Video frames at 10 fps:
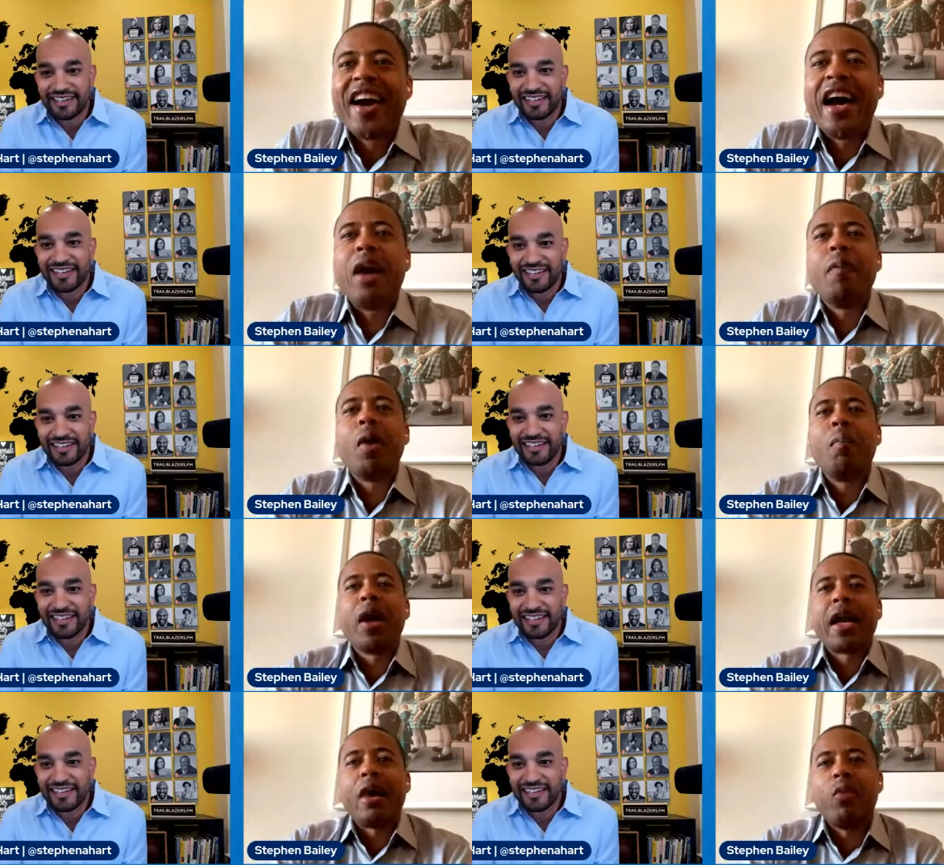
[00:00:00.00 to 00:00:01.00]
Speaker 1: Um,
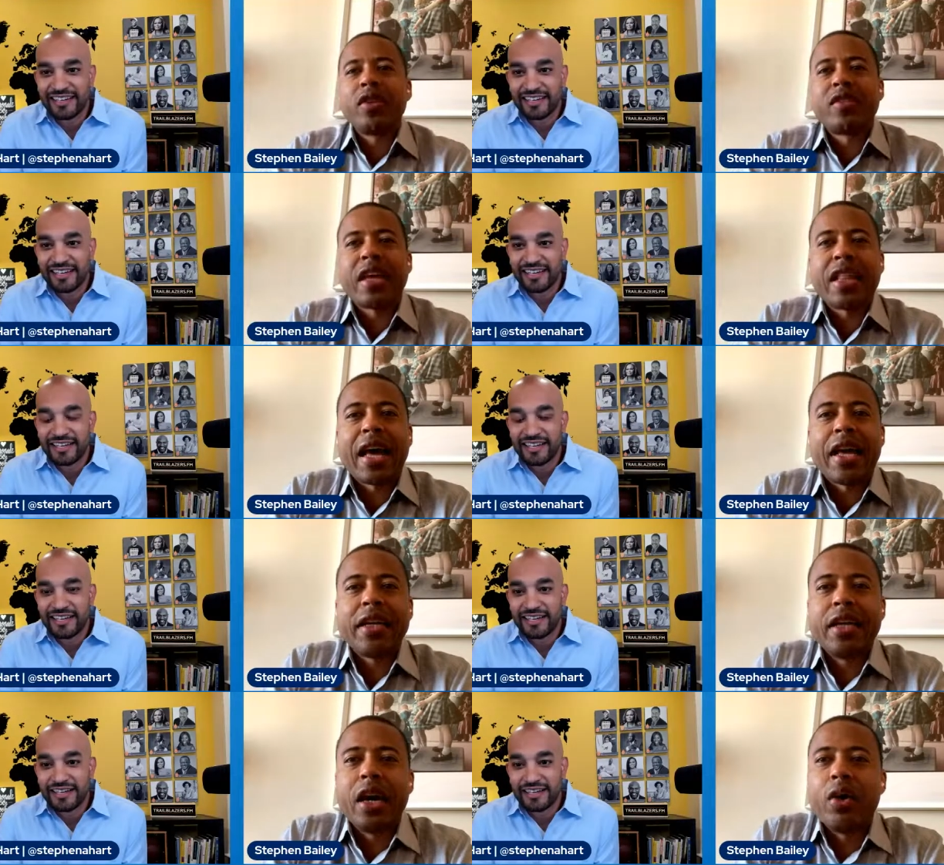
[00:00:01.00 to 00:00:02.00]
but I would say
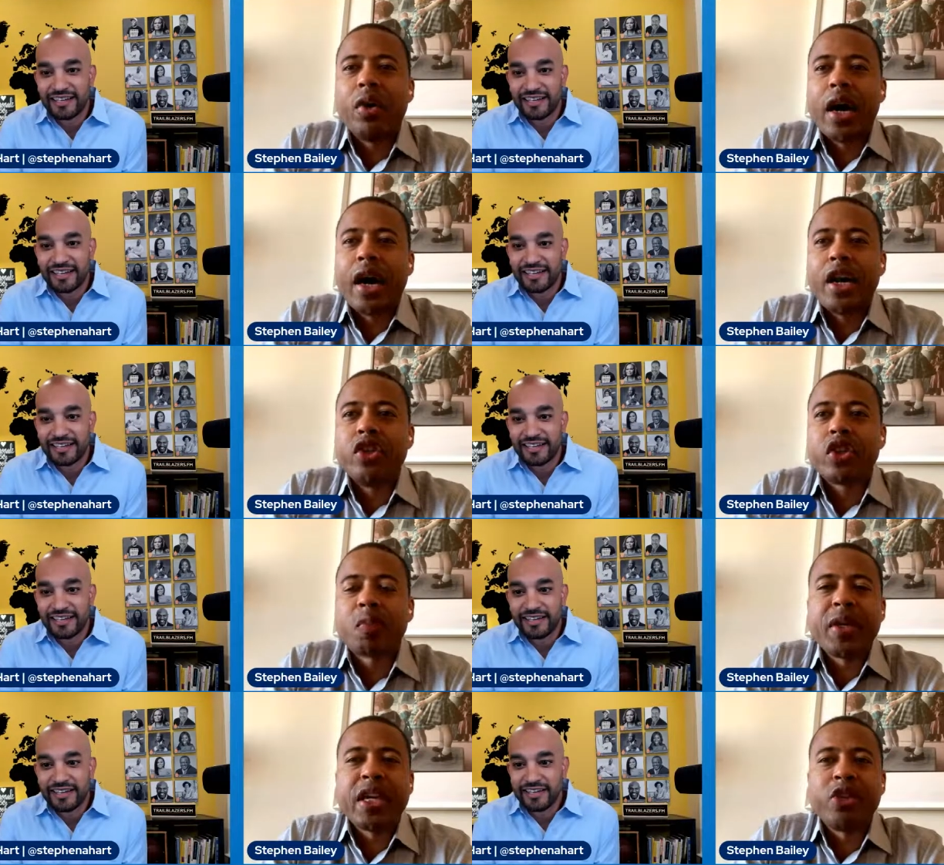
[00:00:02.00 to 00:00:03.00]
that you know, uh,
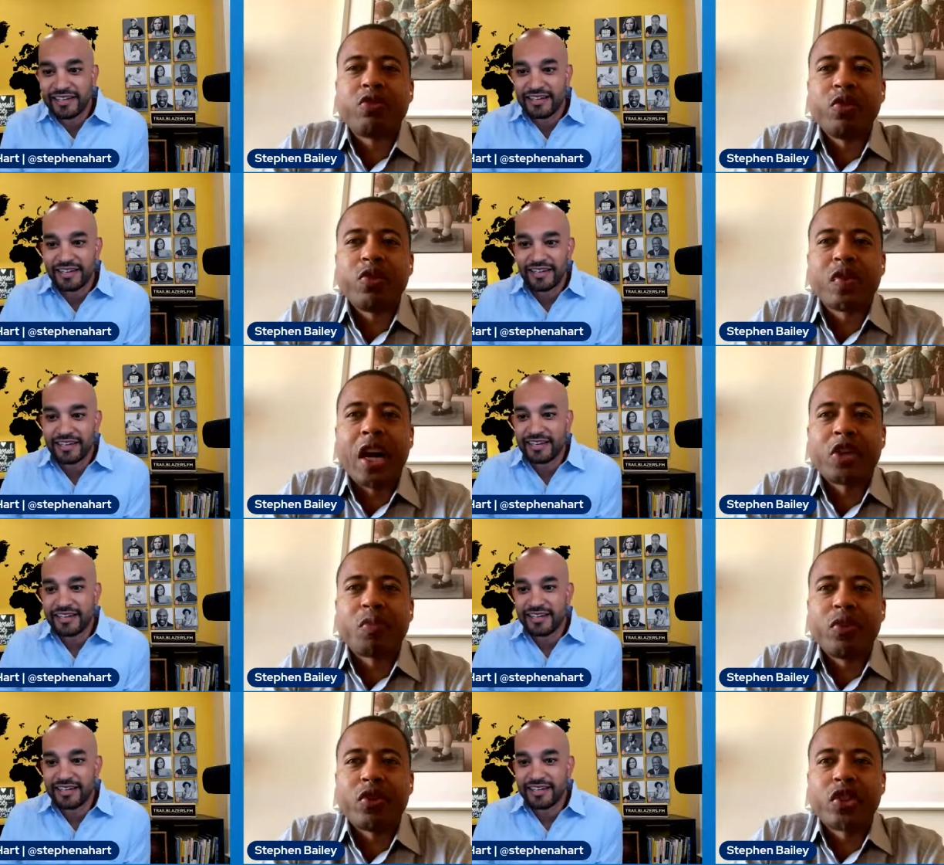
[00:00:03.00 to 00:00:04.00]
just being introduced to
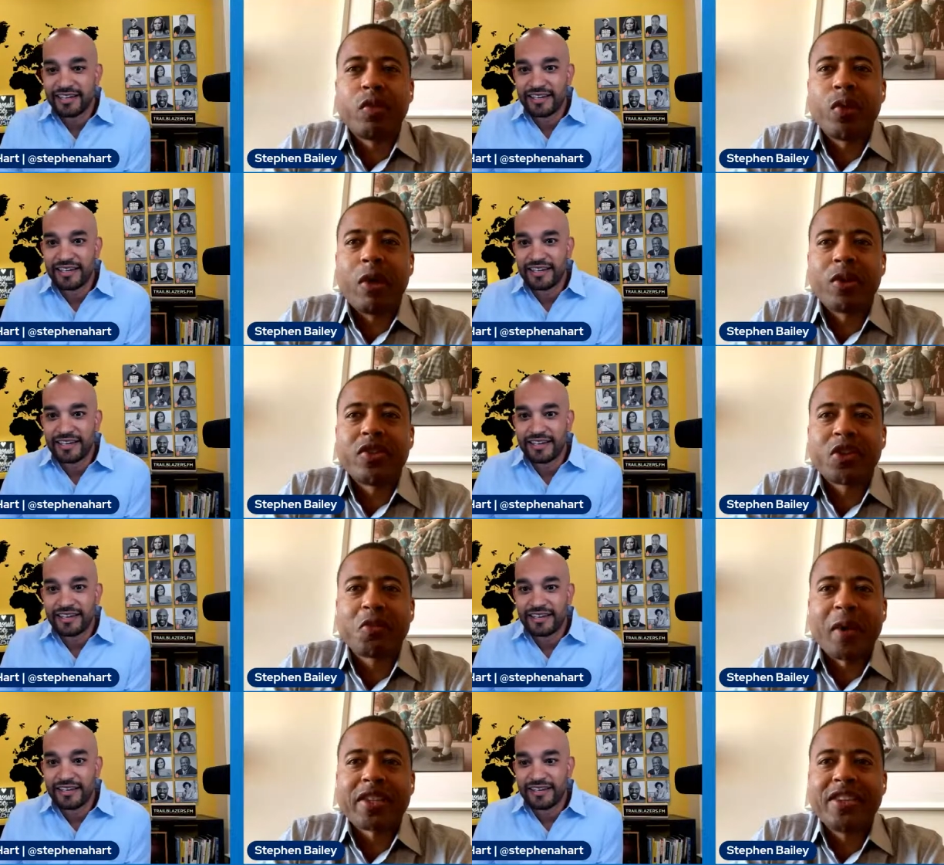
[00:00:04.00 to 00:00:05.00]
entrepreneurship when I wasn't
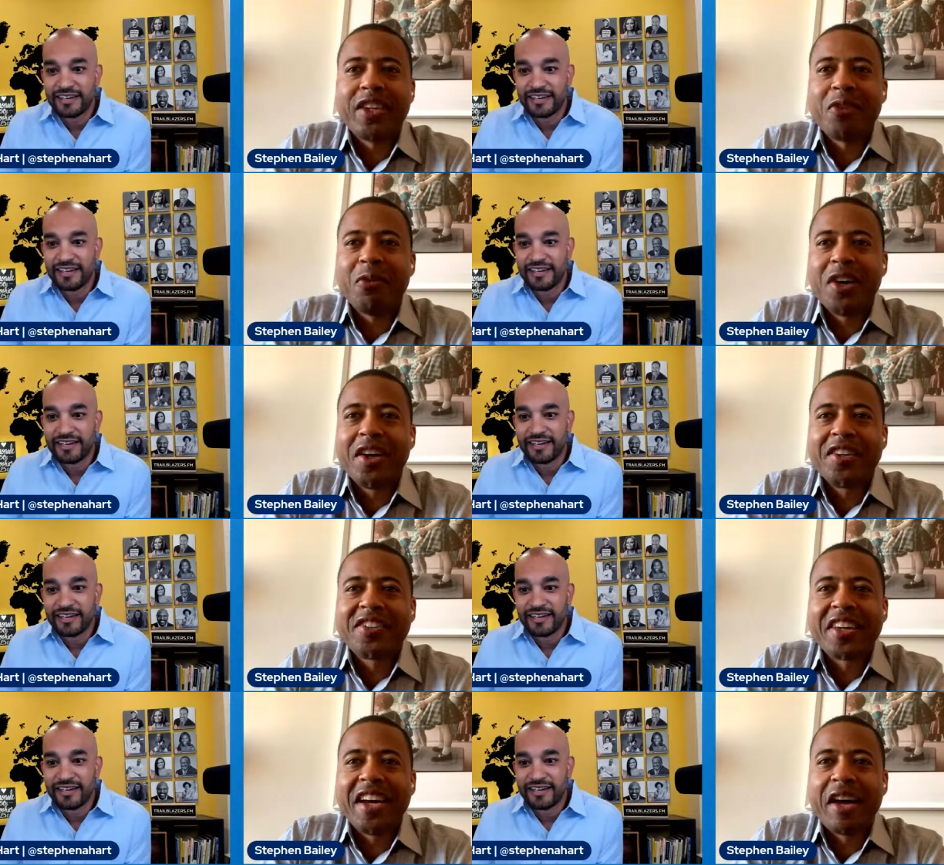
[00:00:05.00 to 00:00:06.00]
expecting it
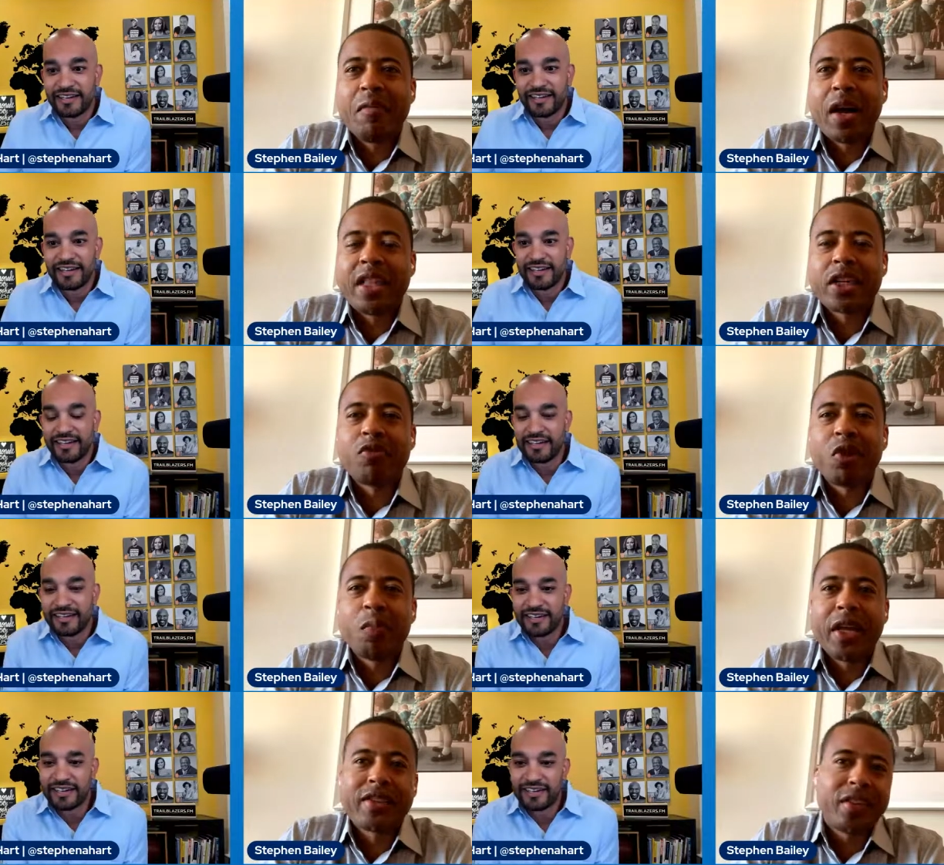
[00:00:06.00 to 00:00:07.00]
was, um, I think, a
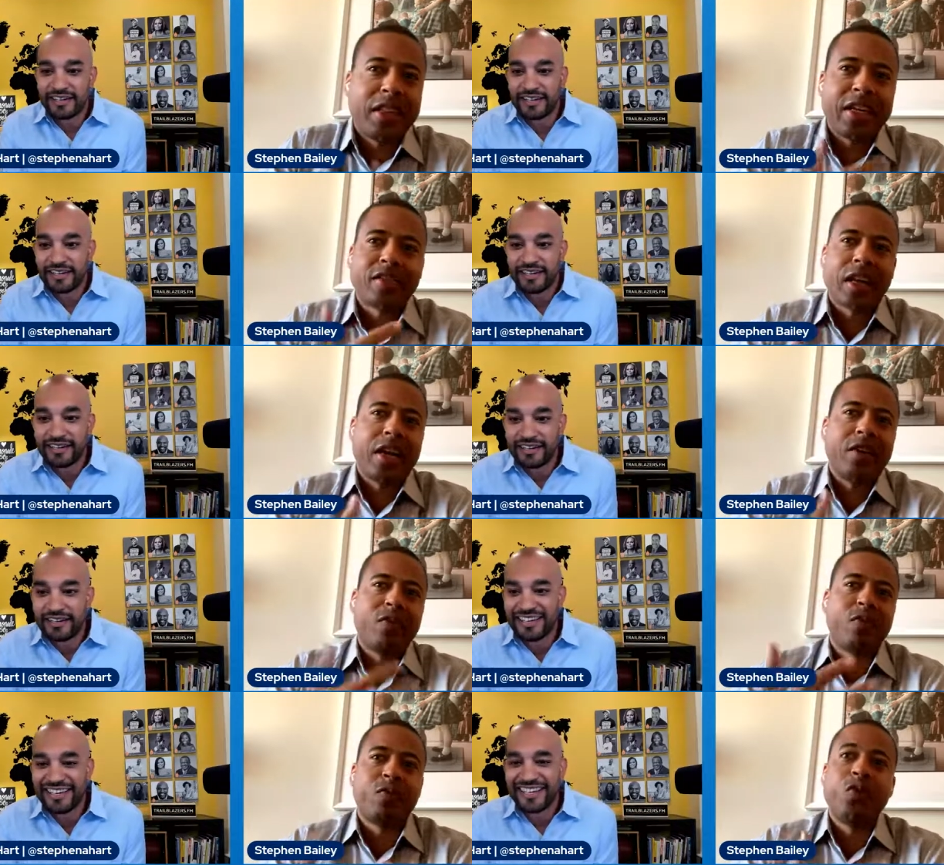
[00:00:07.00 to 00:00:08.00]
real blessing that's kind
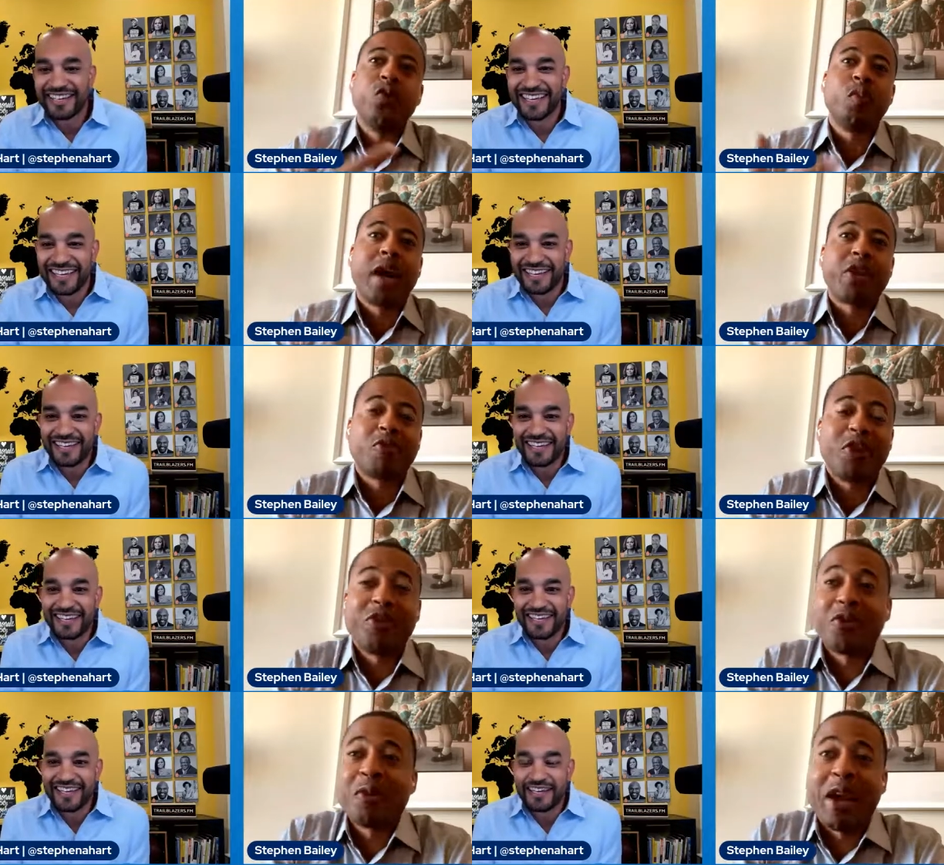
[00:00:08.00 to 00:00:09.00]
of fueled my career.
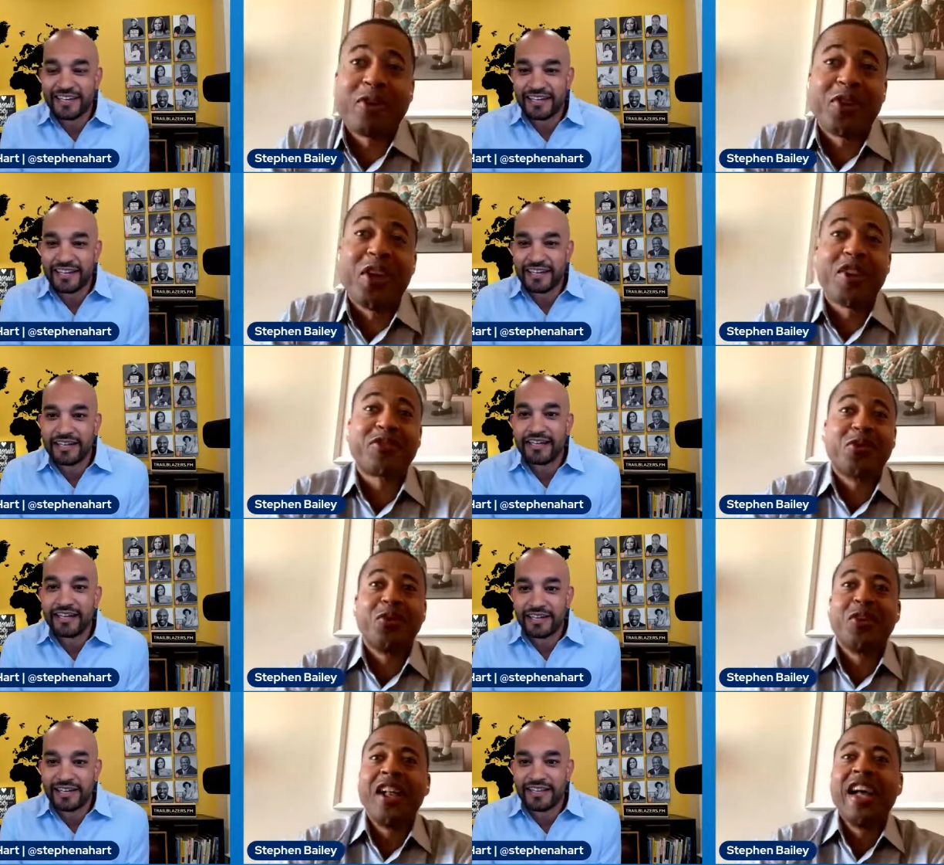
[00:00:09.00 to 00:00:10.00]
So when I was in law
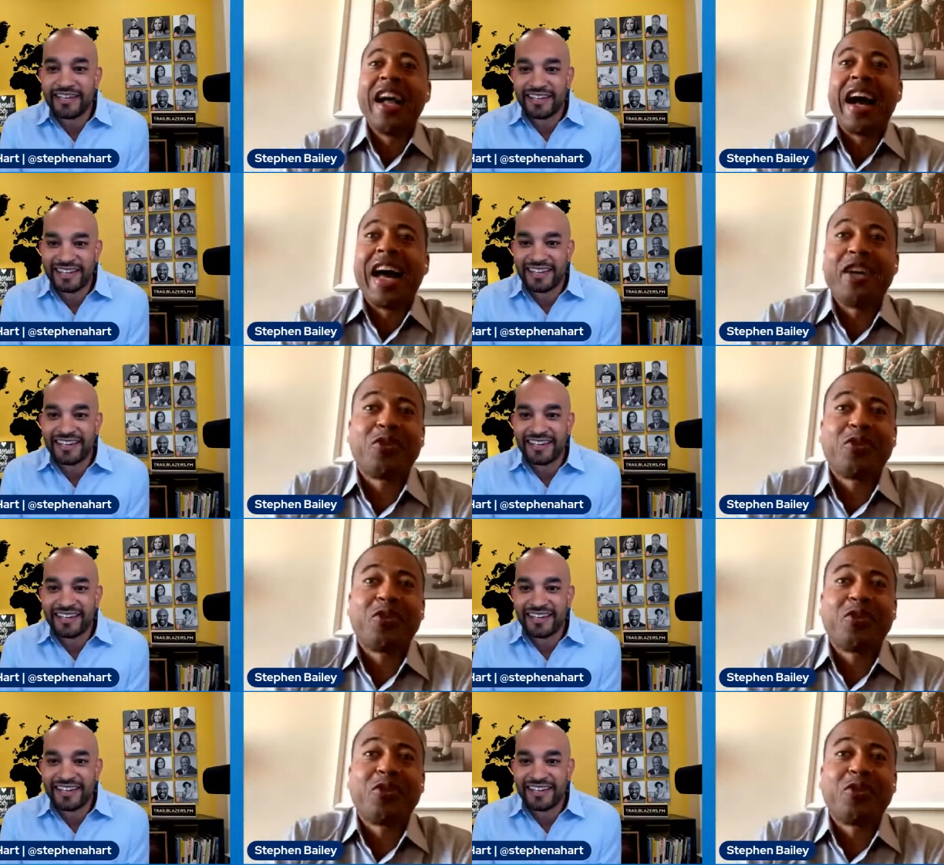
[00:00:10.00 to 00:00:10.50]
school, I